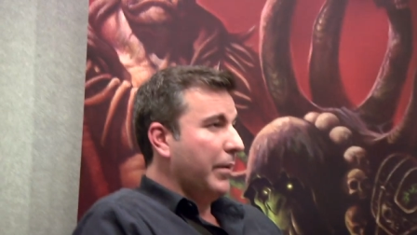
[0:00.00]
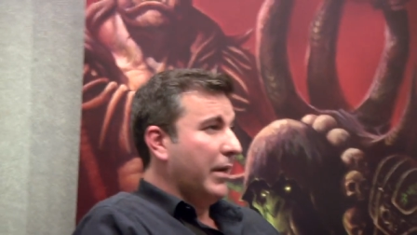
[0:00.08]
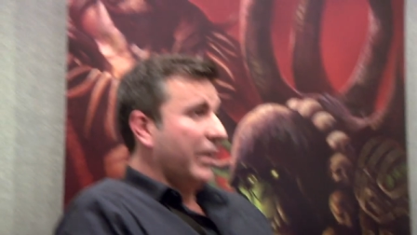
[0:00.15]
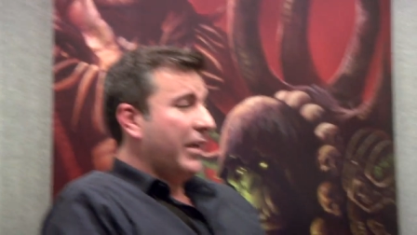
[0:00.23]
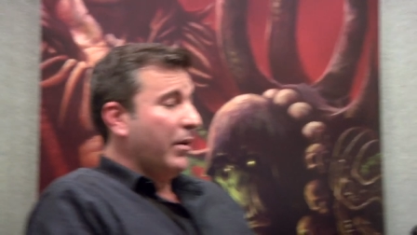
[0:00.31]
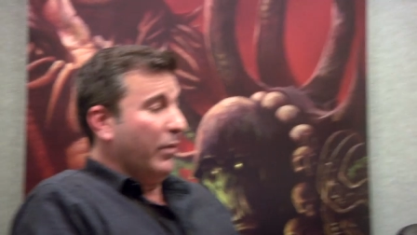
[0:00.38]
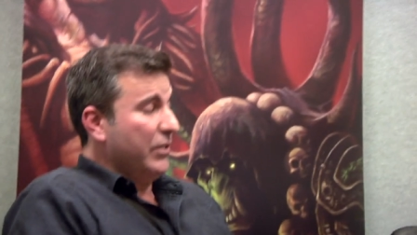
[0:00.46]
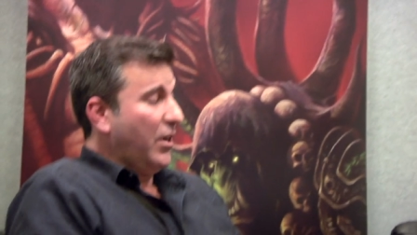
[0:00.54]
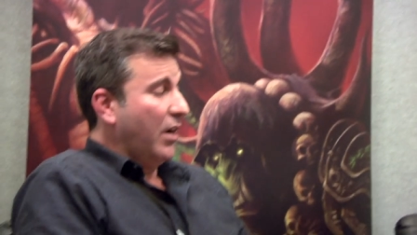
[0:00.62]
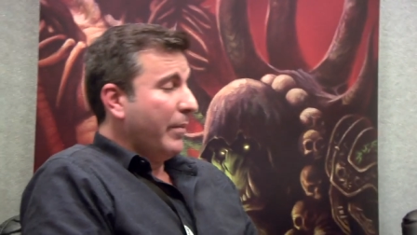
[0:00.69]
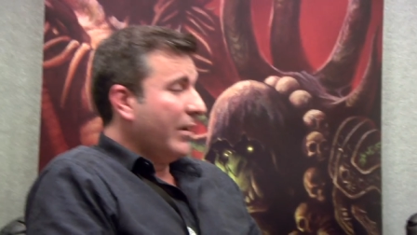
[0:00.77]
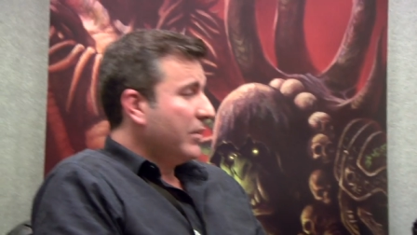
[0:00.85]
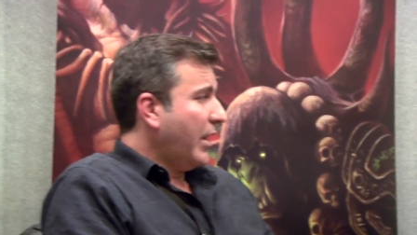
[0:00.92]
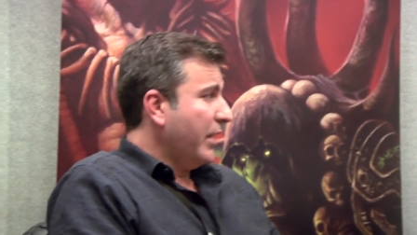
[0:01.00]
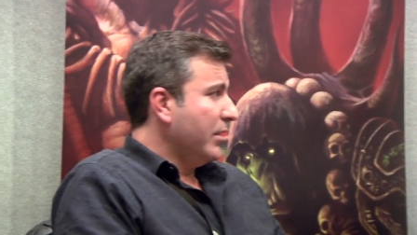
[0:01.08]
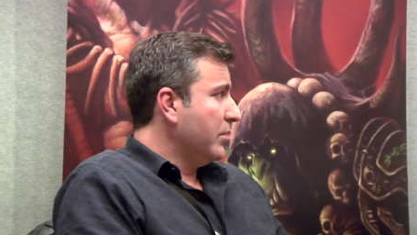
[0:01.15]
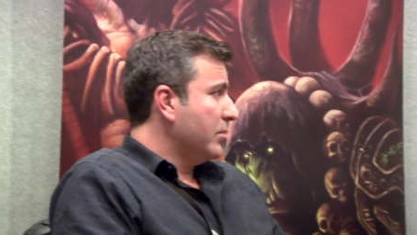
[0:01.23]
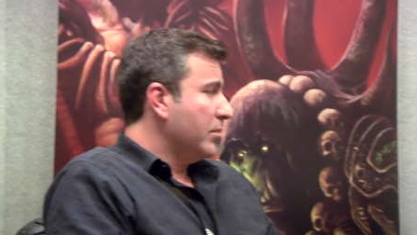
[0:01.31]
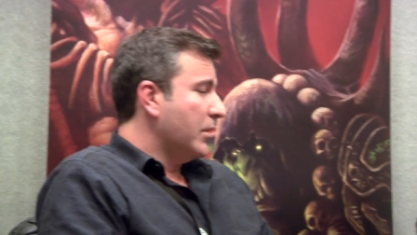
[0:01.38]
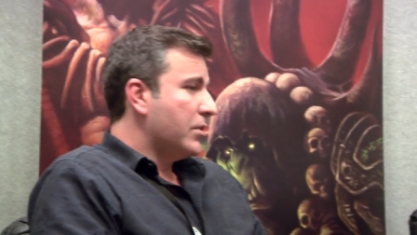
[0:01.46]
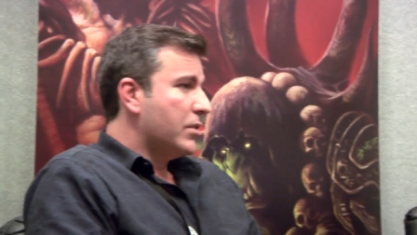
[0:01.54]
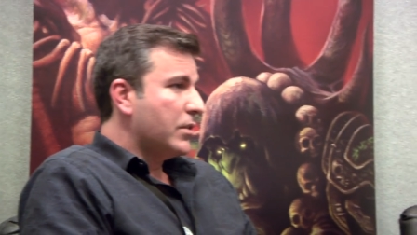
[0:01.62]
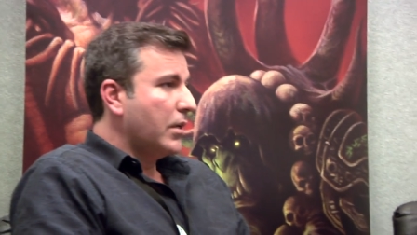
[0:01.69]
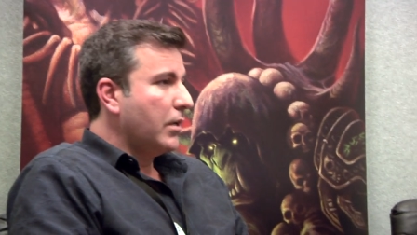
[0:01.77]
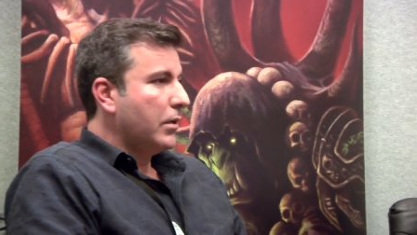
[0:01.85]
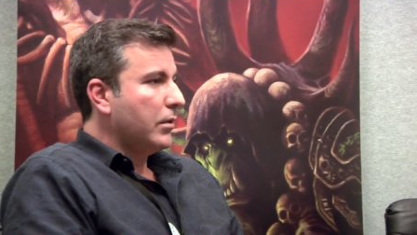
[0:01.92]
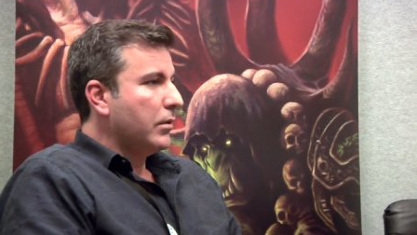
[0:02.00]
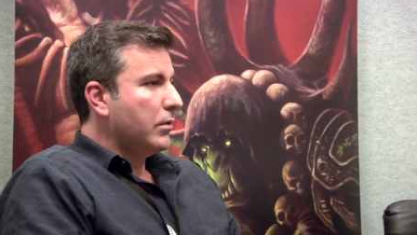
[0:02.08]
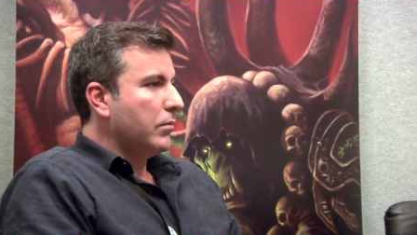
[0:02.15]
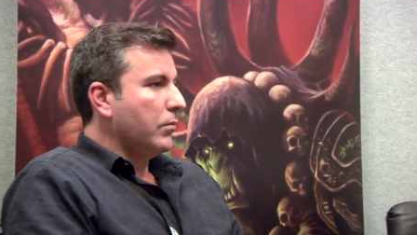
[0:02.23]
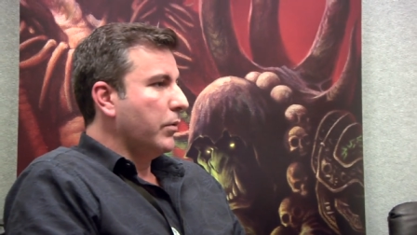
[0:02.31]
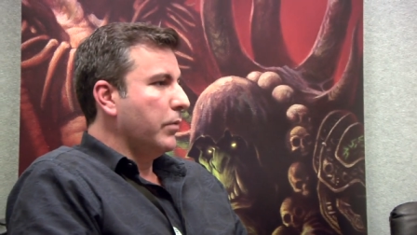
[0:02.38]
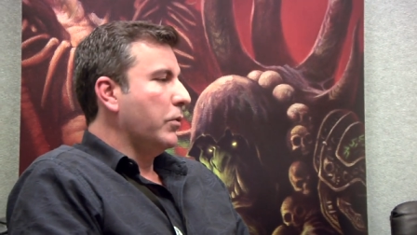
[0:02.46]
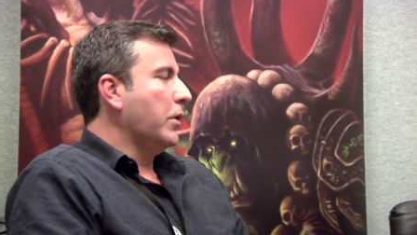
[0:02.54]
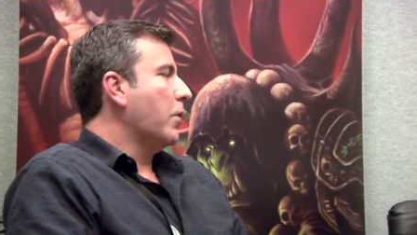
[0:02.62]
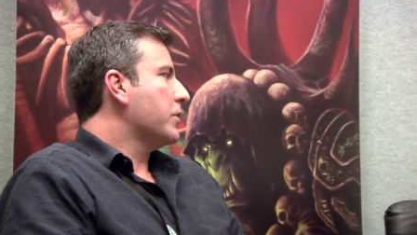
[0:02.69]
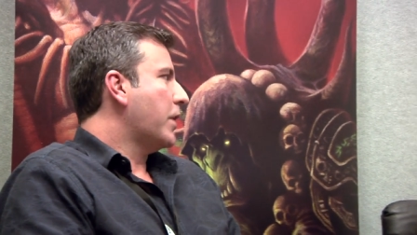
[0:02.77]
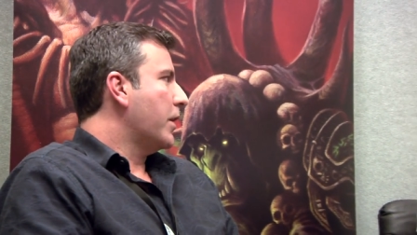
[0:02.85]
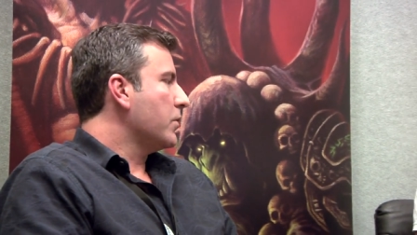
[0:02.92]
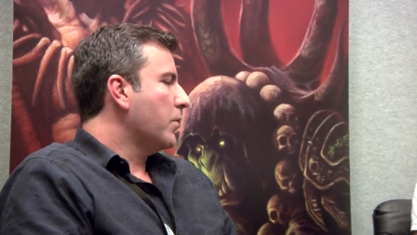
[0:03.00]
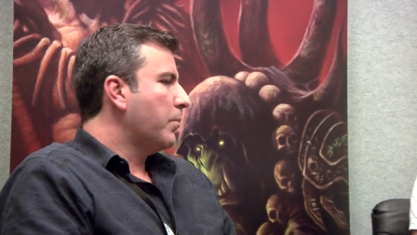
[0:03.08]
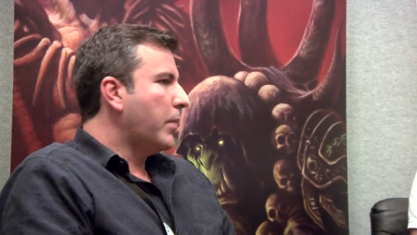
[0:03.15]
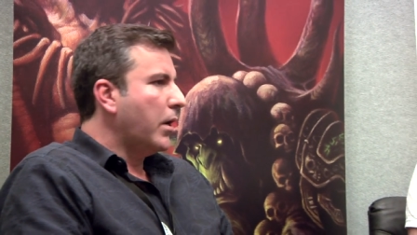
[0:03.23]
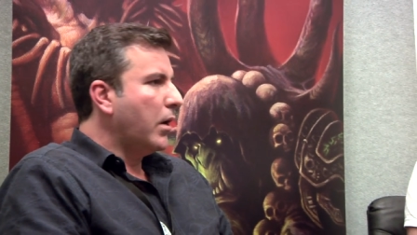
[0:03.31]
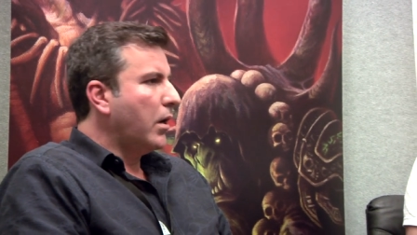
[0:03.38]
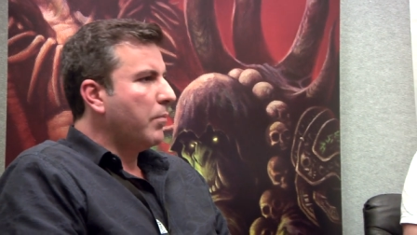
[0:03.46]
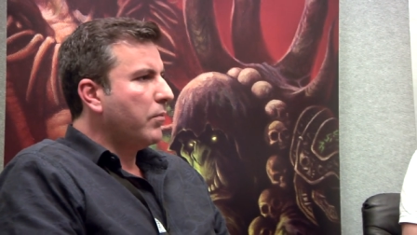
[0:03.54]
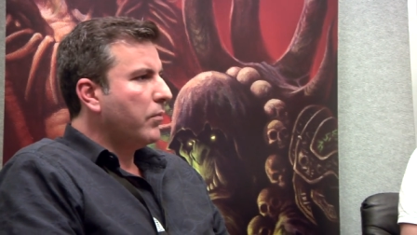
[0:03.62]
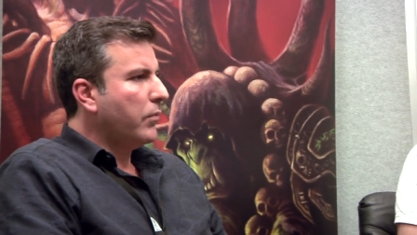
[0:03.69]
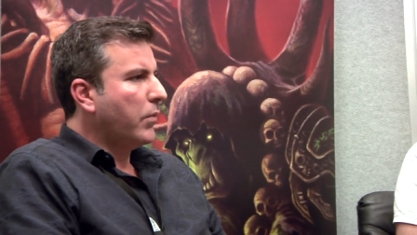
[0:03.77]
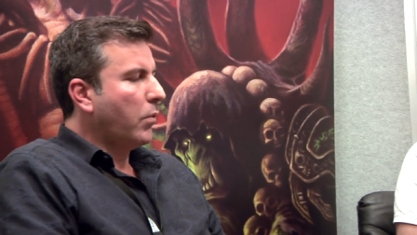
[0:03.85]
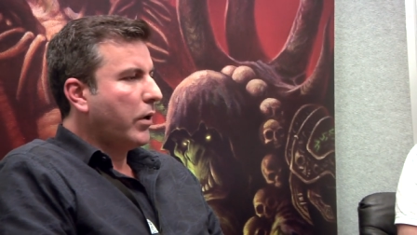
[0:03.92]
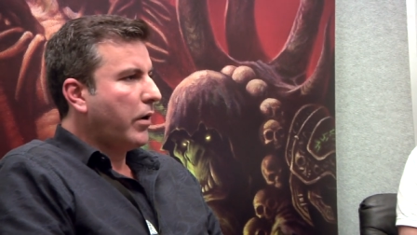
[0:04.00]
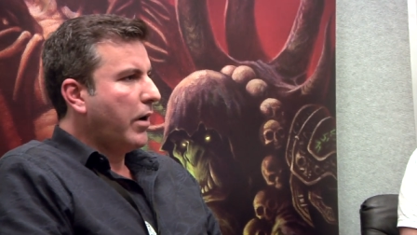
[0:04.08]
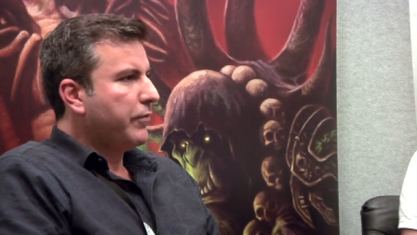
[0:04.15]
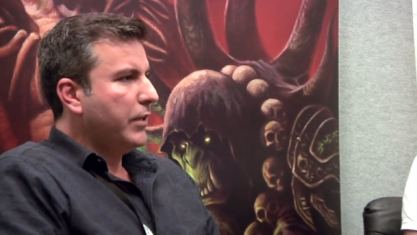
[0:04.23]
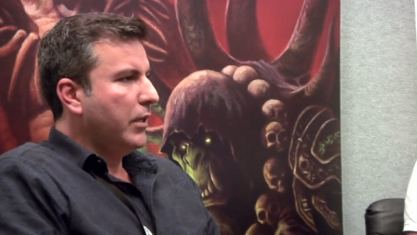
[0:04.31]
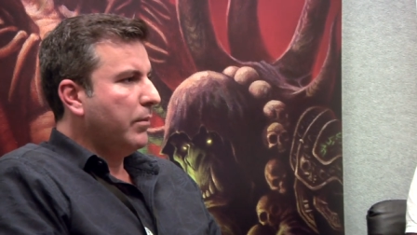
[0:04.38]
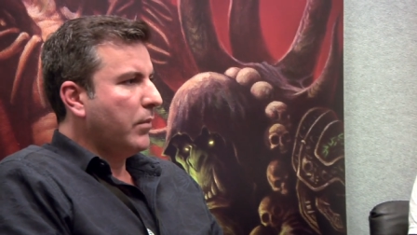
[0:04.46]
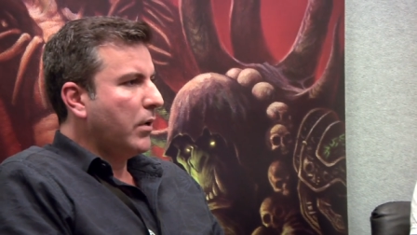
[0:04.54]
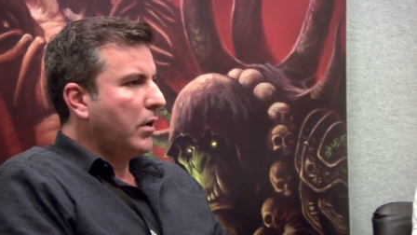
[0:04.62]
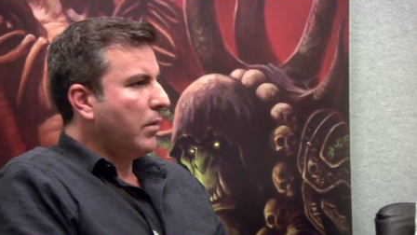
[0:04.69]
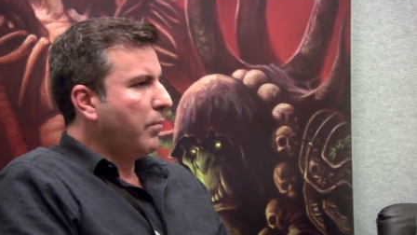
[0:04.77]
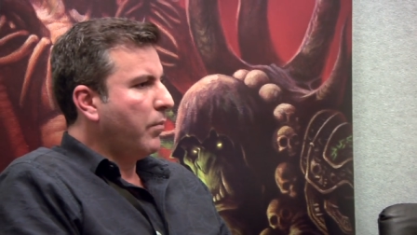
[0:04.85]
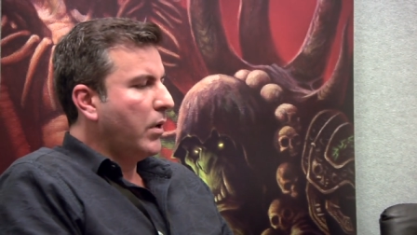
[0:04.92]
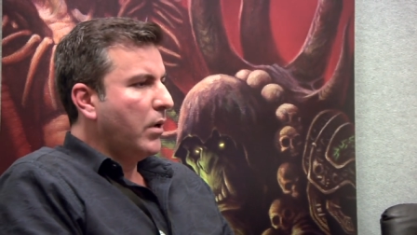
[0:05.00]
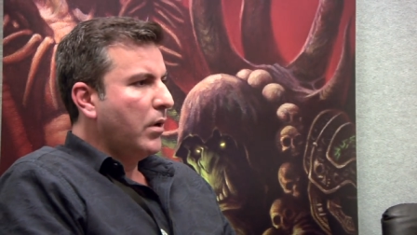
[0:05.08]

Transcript: I mean, I can't really talk about Titan. Right. Uh, we, we know it's canceled. But um, the Warcraft team, um,